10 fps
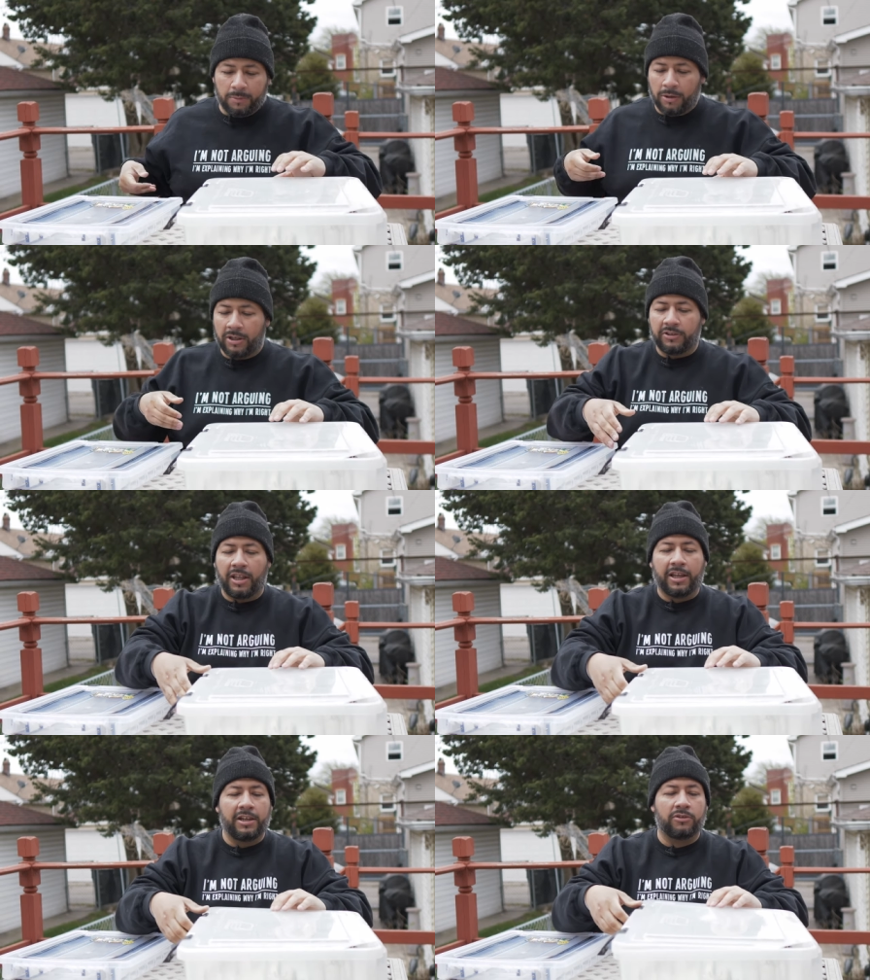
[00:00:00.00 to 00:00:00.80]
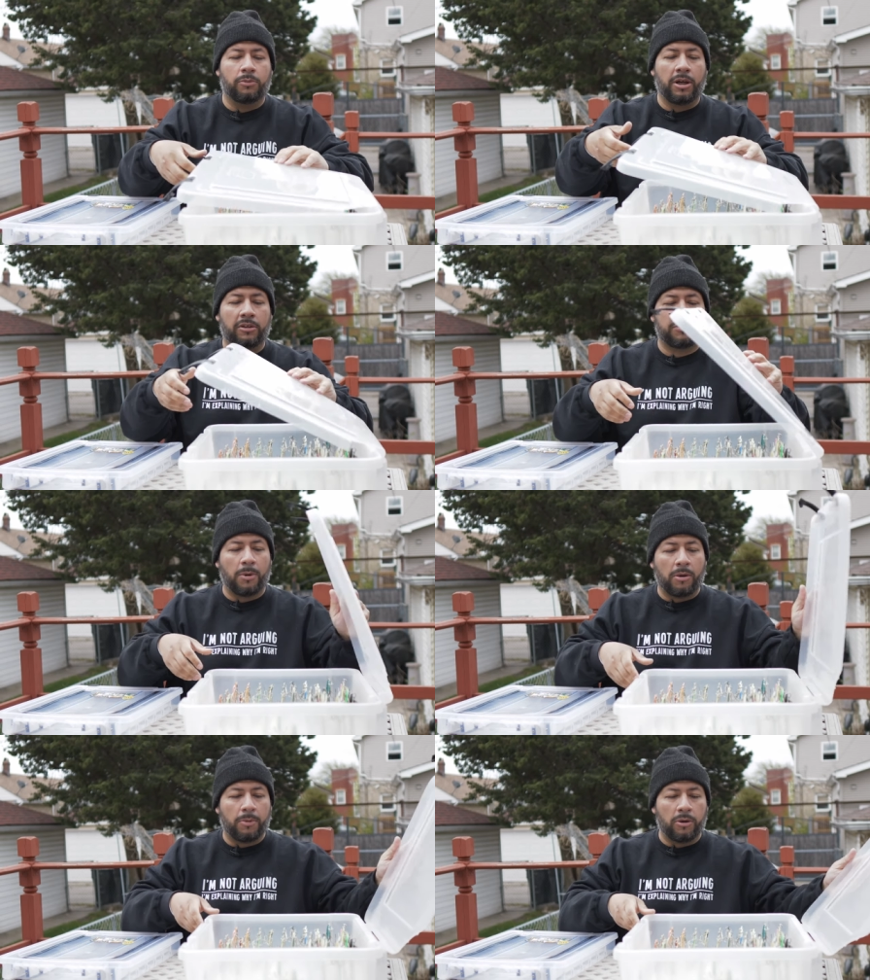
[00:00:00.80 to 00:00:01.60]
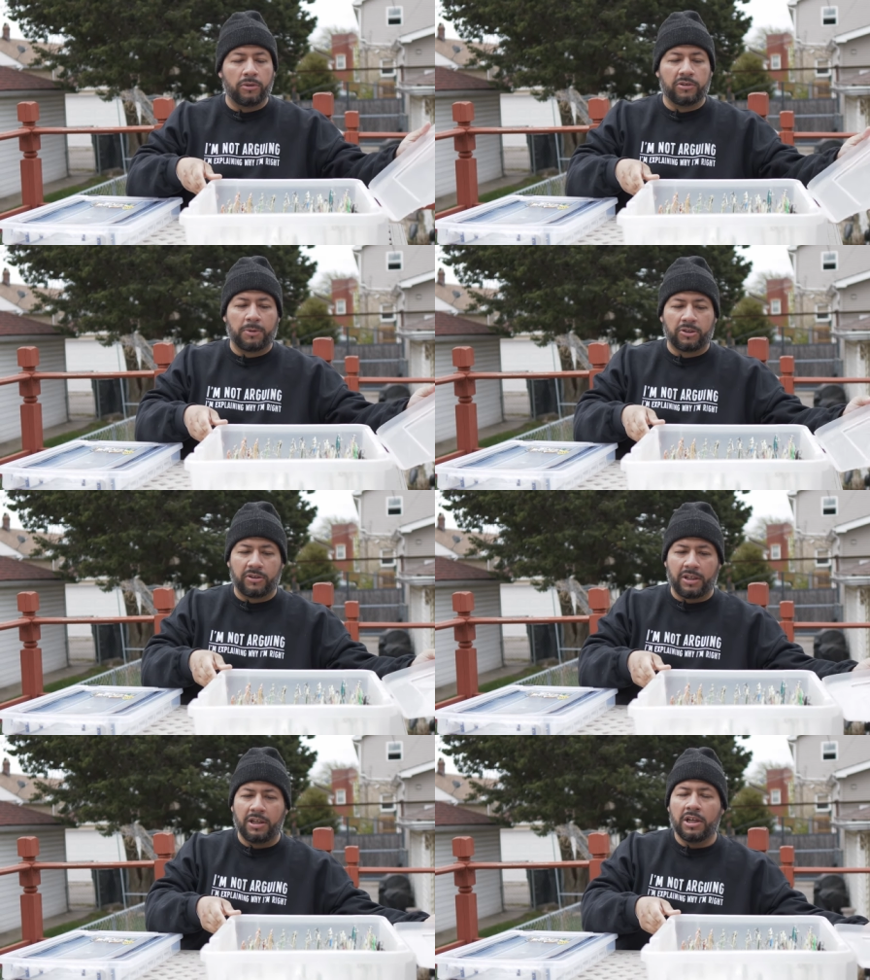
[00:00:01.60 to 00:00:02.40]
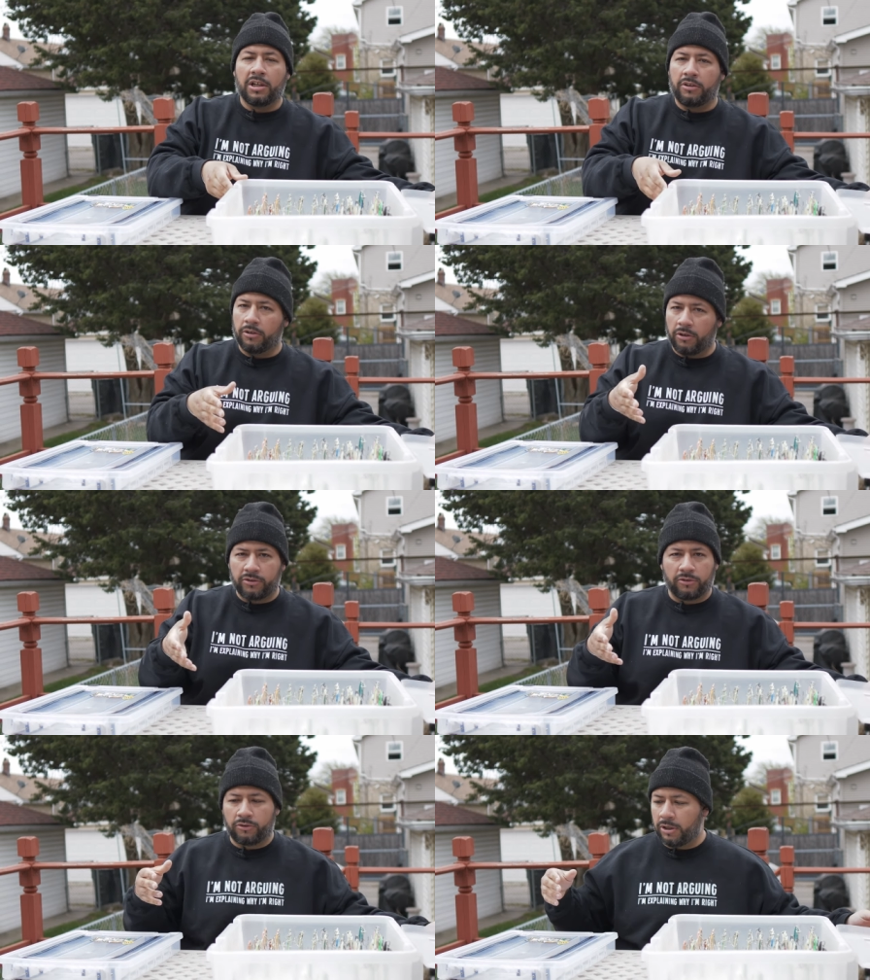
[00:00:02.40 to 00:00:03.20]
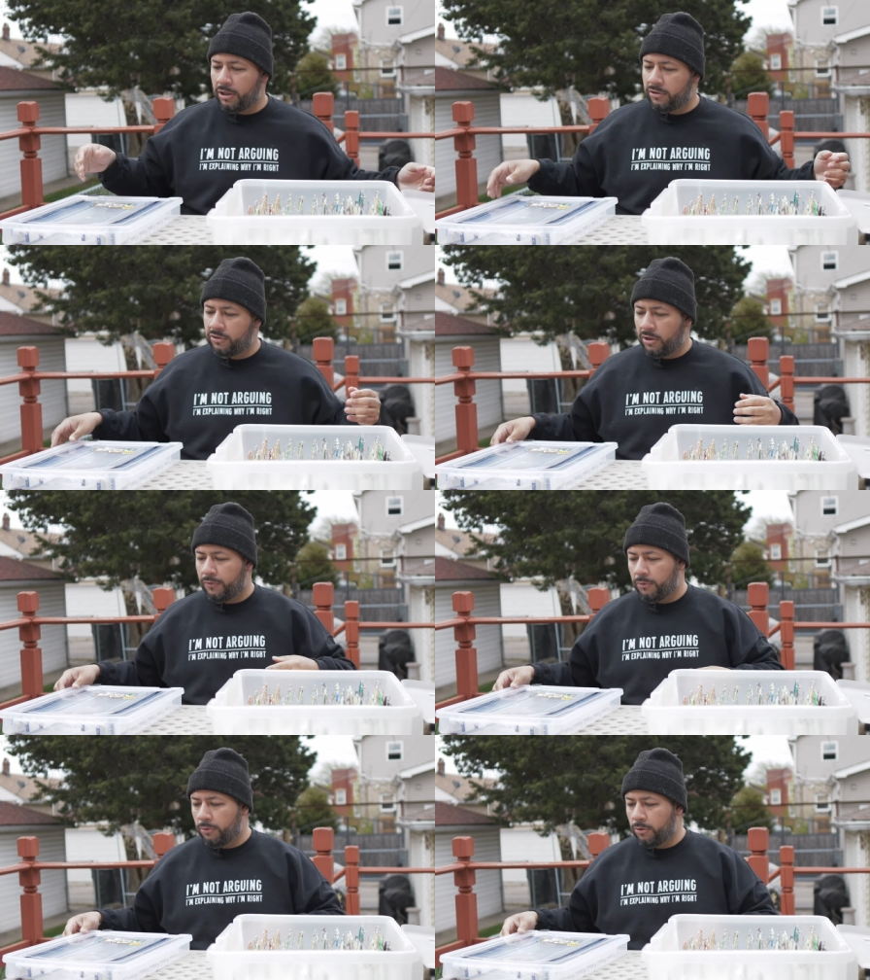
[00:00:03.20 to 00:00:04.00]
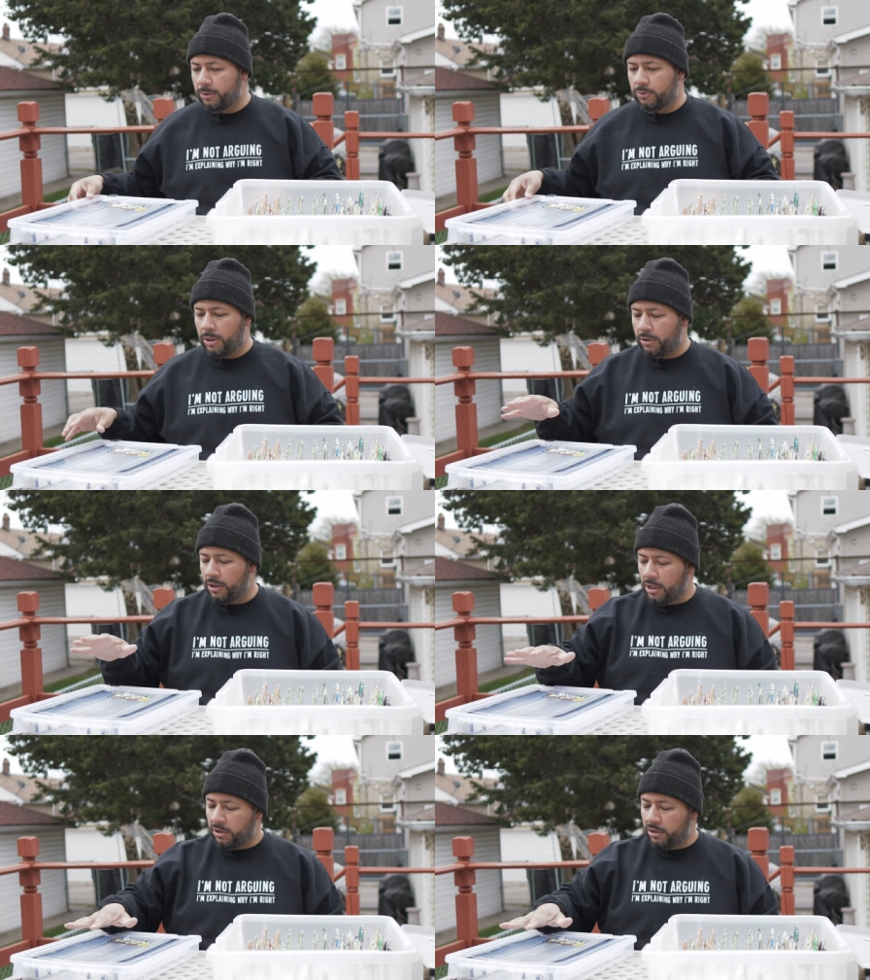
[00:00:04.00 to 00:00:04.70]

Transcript: Boat guys like it as well, small boat, especially you're also trying to conserve your room as well.